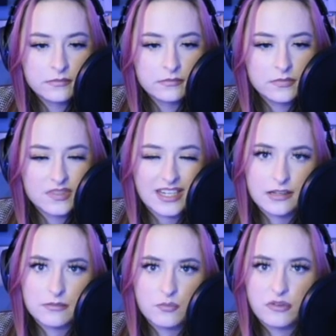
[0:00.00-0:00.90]
It's like
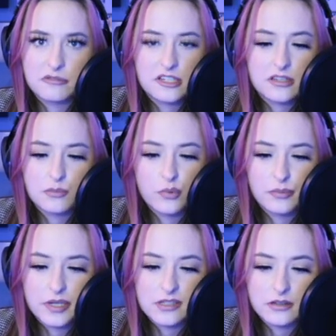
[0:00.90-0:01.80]
a reverse cymbal,
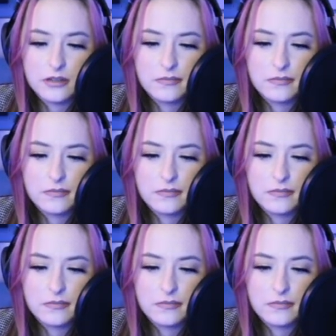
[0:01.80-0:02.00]
basically.